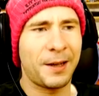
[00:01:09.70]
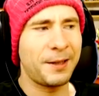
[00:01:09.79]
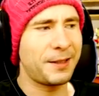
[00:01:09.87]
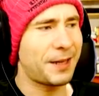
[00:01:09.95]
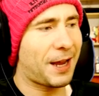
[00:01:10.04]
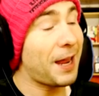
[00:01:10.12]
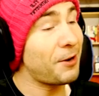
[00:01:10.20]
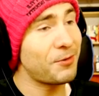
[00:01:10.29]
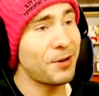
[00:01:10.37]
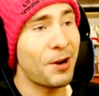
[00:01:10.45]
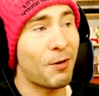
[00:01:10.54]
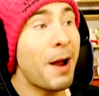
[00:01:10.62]
I, I,
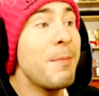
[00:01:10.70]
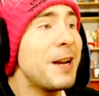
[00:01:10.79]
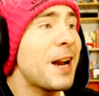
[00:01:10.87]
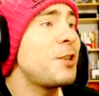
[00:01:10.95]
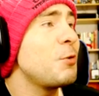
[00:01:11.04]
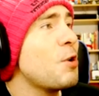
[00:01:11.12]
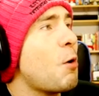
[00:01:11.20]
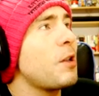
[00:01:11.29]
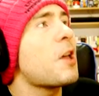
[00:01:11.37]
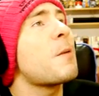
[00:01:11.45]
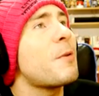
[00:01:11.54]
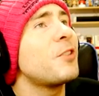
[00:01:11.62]
don't know. I mean, I do know a
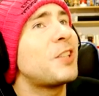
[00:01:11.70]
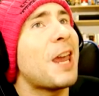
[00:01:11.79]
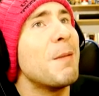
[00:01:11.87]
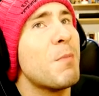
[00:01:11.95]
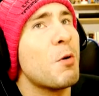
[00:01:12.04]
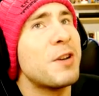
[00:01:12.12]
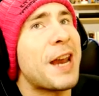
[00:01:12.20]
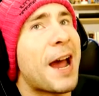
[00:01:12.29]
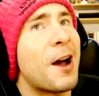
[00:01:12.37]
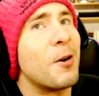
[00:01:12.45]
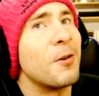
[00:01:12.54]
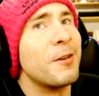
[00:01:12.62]
lot about this game mode
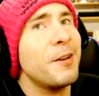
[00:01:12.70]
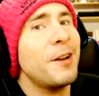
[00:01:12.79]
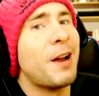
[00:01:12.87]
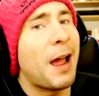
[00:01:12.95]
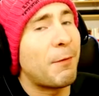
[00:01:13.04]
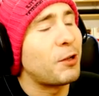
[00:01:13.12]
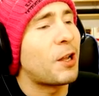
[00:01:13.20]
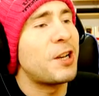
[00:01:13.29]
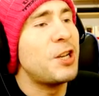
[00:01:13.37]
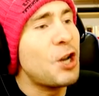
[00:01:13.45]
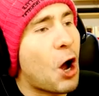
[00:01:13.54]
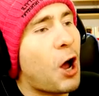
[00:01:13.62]
now. I have a lot
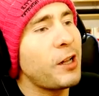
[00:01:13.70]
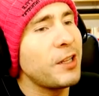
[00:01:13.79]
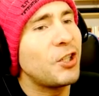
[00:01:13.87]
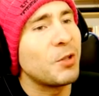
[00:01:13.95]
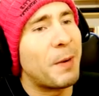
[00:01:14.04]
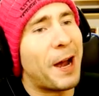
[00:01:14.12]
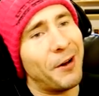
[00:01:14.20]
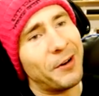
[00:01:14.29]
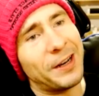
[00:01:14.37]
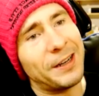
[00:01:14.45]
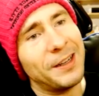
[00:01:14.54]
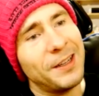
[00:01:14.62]
of knowledge about
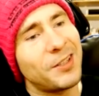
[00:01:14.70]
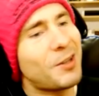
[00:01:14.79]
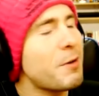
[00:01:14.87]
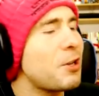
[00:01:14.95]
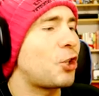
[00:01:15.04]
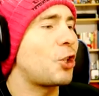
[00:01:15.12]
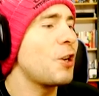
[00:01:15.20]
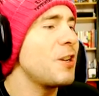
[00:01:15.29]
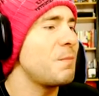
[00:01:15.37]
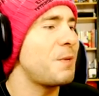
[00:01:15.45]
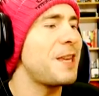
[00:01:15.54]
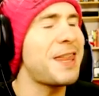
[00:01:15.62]
it, so it
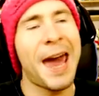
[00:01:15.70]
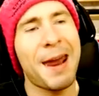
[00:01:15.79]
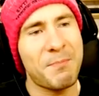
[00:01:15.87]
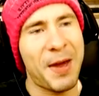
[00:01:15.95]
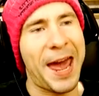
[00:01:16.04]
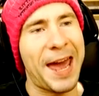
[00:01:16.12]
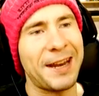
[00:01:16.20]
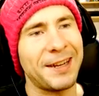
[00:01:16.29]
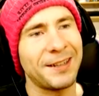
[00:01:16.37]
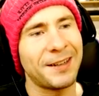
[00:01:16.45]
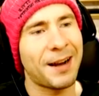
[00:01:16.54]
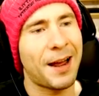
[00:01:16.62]
shouldn't be that
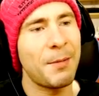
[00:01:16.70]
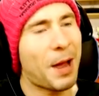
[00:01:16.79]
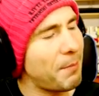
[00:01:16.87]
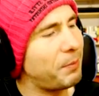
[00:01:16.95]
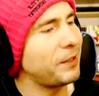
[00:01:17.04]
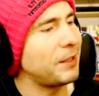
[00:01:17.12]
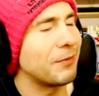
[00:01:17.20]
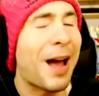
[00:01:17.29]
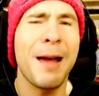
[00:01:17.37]
bad. I, I believe.